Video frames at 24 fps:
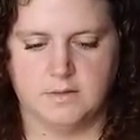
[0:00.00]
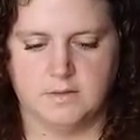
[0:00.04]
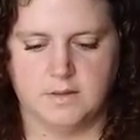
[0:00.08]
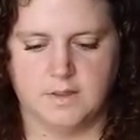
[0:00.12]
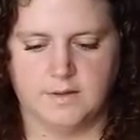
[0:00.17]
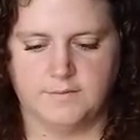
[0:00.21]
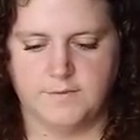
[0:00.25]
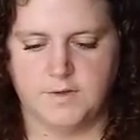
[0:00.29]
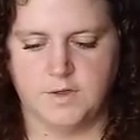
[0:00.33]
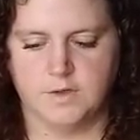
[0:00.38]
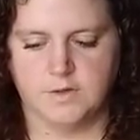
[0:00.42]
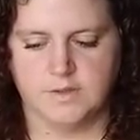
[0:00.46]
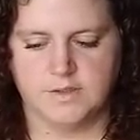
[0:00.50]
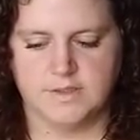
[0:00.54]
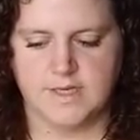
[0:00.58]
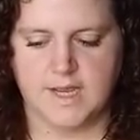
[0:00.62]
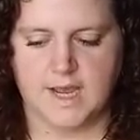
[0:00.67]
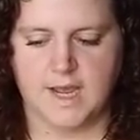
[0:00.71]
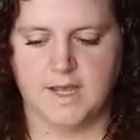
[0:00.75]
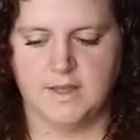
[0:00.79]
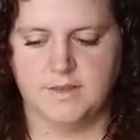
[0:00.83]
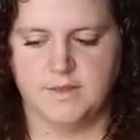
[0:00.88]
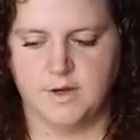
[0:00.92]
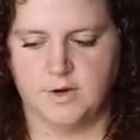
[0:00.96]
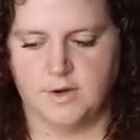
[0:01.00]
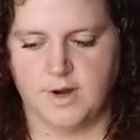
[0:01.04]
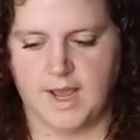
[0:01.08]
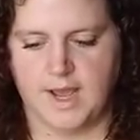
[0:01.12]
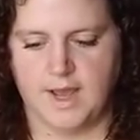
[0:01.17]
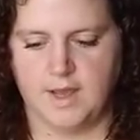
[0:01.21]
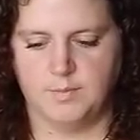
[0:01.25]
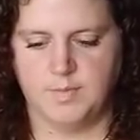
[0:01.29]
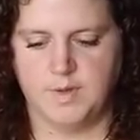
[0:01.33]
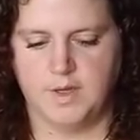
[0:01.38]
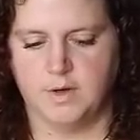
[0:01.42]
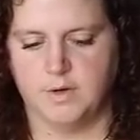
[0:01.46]
If you're sad, they're
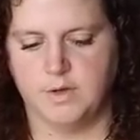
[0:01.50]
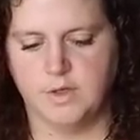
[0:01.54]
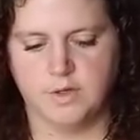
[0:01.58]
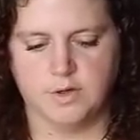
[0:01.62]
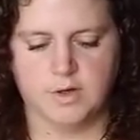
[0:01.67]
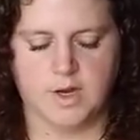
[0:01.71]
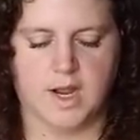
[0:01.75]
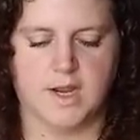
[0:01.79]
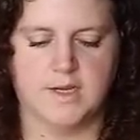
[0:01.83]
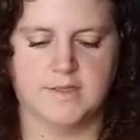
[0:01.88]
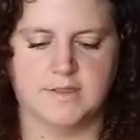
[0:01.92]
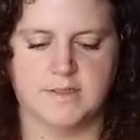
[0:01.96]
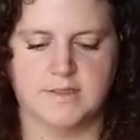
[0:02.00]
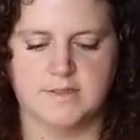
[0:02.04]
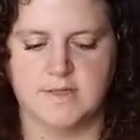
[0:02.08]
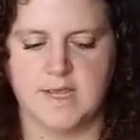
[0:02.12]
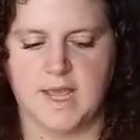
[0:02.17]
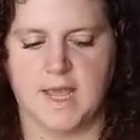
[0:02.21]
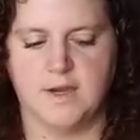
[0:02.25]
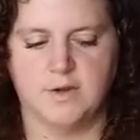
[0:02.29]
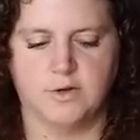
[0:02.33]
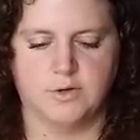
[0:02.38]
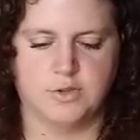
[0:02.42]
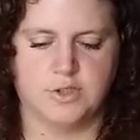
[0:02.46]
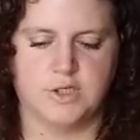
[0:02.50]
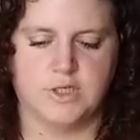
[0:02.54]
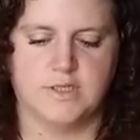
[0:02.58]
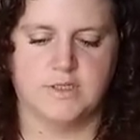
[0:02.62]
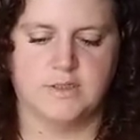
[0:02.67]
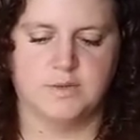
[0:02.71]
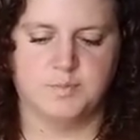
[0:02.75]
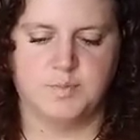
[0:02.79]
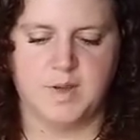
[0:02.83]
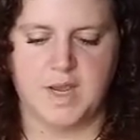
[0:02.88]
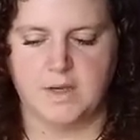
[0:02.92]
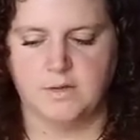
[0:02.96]
happy? Are your guys'
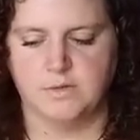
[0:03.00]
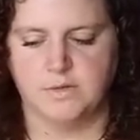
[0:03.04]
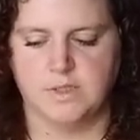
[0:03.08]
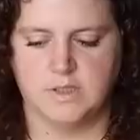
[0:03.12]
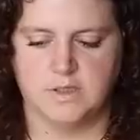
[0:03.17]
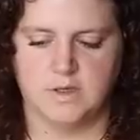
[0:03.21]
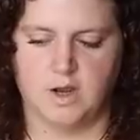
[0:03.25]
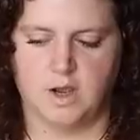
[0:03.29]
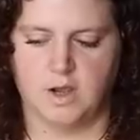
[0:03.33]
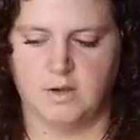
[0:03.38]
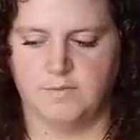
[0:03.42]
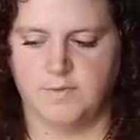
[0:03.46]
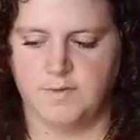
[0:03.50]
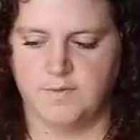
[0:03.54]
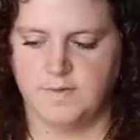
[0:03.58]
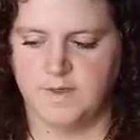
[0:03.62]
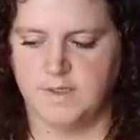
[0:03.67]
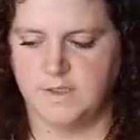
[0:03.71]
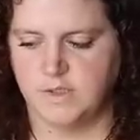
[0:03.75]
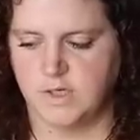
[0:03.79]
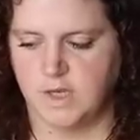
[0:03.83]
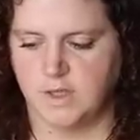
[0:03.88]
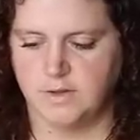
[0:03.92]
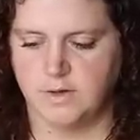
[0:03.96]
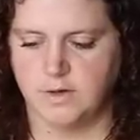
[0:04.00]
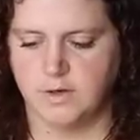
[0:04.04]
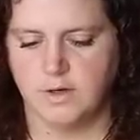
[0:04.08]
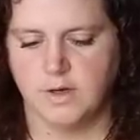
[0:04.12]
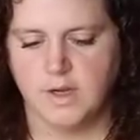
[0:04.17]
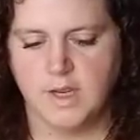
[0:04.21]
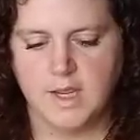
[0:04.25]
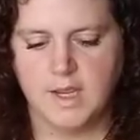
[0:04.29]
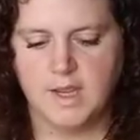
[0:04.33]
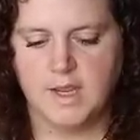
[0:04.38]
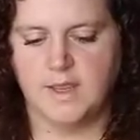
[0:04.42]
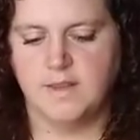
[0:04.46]
energies bouncing off of each other
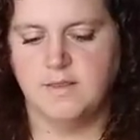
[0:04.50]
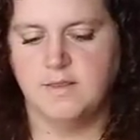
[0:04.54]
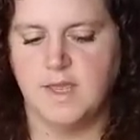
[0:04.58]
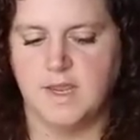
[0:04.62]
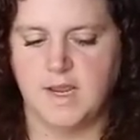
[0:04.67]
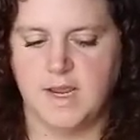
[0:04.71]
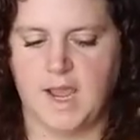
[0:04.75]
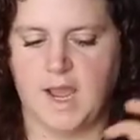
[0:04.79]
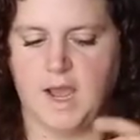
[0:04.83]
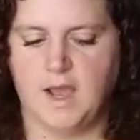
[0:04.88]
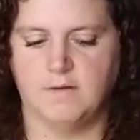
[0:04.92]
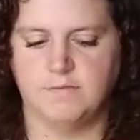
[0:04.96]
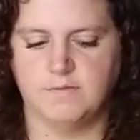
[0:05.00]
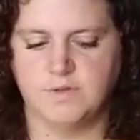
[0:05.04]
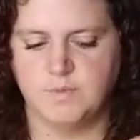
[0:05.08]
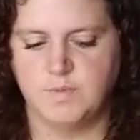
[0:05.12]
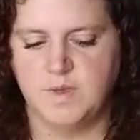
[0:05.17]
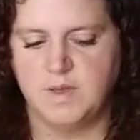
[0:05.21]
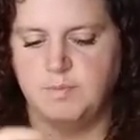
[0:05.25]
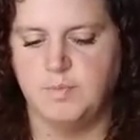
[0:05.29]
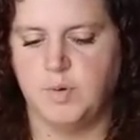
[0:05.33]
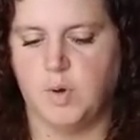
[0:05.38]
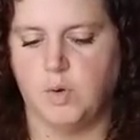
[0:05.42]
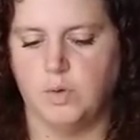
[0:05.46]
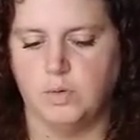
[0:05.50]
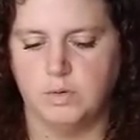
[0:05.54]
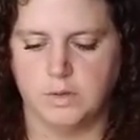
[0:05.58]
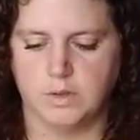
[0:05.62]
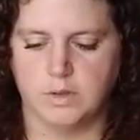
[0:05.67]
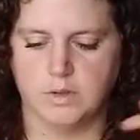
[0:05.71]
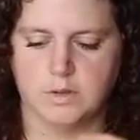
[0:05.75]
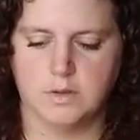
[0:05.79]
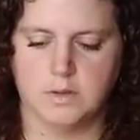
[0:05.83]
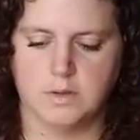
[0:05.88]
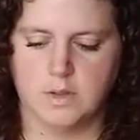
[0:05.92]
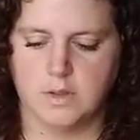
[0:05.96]
and they have to be
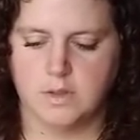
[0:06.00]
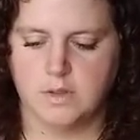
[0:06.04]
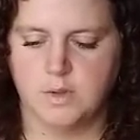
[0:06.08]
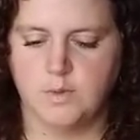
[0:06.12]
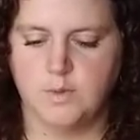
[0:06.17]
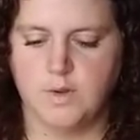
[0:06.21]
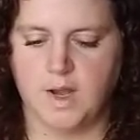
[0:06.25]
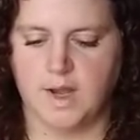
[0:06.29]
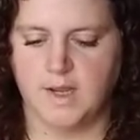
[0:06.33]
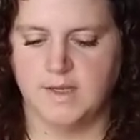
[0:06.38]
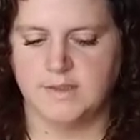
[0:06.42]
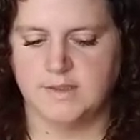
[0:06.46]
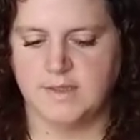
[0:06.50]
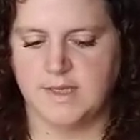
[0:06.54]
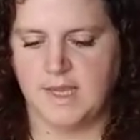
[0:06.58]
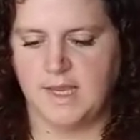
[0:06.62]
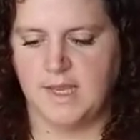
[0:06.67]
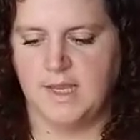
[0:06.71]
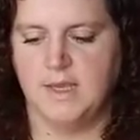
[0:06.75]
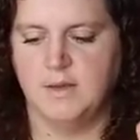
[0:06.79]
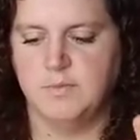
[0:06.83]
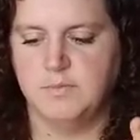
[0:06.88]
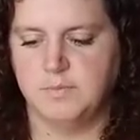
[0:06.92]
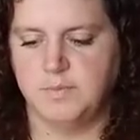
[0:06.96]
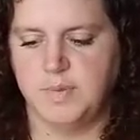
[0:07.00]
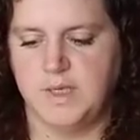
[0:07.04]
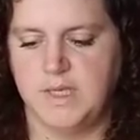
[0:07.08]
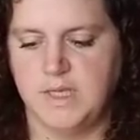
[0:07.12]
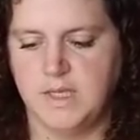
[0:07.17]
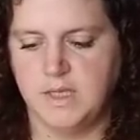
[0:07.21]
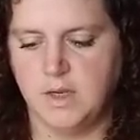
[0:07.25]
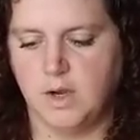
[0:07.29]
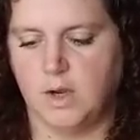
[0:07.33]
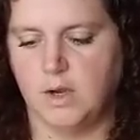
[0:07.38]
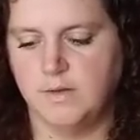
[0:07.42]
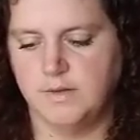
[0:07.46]
polar? You guys can't
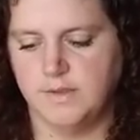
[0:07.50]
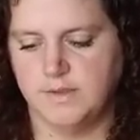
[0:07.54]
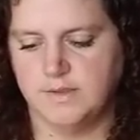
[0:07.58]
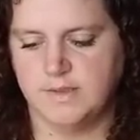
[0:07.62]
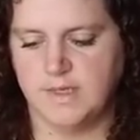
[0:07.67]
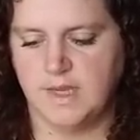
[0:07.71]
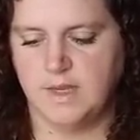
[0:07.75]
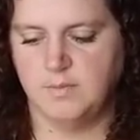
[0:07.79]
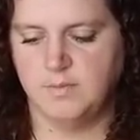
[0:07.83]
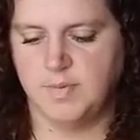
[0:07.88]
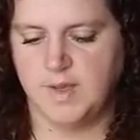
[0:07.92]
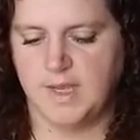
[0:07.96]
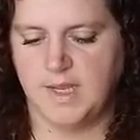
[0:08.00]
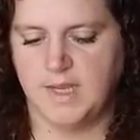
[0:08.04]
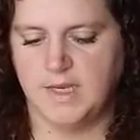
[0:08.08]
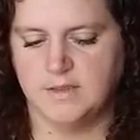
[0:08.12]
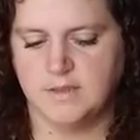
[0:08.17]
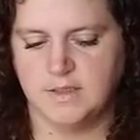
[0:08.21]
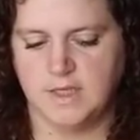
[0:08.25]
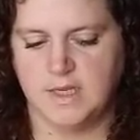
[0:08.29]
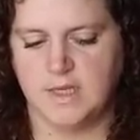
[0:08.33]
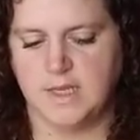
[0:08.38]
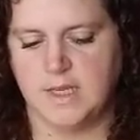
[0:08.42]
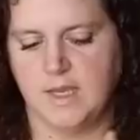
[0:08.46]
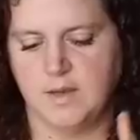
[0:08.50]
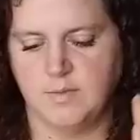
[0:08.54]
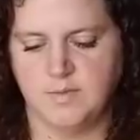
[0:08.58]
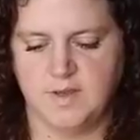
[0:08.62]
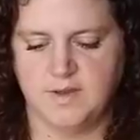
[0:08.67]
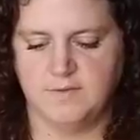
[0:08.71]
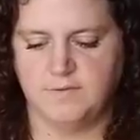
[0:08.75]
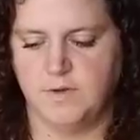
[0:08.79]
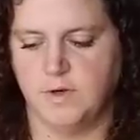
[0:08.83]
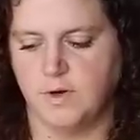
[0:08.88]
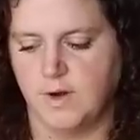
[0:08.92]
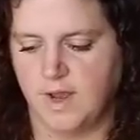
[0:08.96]
be on the same page. Like, it can't be
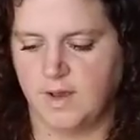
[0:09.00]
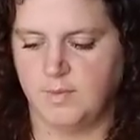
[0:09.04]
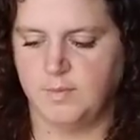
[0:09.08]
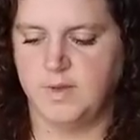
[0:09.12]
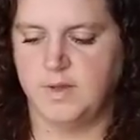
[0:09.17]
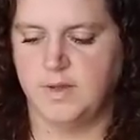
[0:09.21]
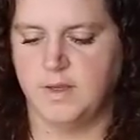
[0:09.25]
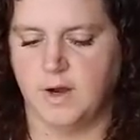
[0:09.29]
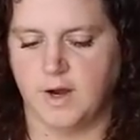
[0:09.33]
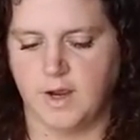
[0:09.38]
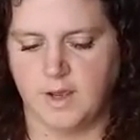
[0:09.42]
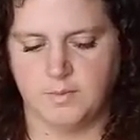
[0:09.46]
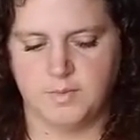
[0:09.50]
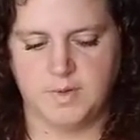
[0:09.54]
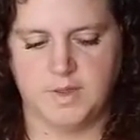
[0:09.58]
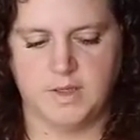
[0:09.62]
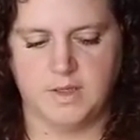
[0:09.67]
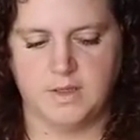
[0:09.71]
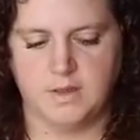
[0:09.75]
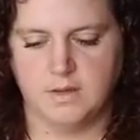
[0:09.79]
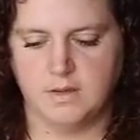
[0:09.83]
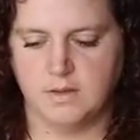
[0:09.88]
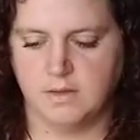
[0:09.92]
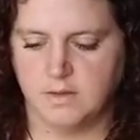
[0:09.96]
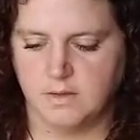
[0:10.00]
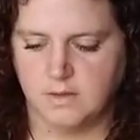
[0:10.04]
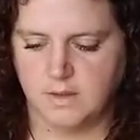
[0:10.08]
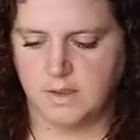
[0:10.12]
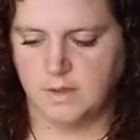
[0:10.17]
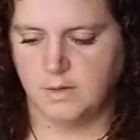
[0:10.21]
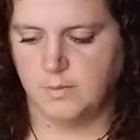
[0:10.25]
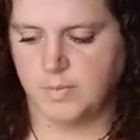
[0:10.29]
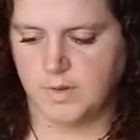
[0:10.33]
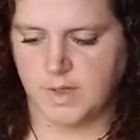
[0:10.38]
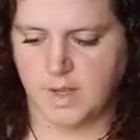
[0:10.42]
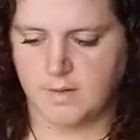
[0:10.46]
if you're happy, they're happy, you
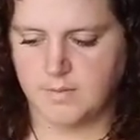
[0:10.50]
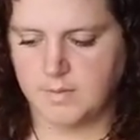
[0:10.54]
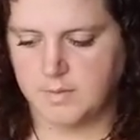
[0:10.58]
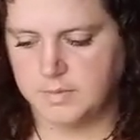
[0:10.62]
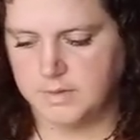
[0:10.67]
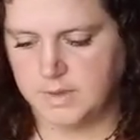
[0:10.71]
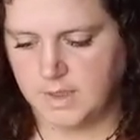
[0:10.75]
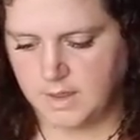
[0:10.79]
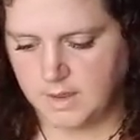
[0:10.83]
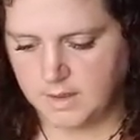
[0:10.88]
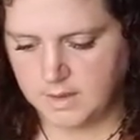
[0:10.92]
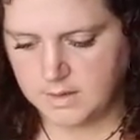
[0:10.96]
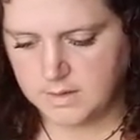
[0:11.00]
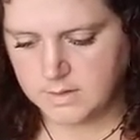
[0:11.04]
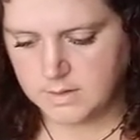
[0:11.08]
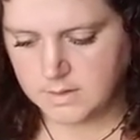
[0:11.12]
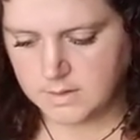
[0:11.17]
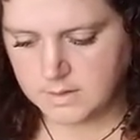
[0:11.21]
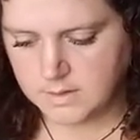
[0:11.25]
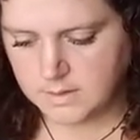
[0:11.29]
know, blah, blah, blah.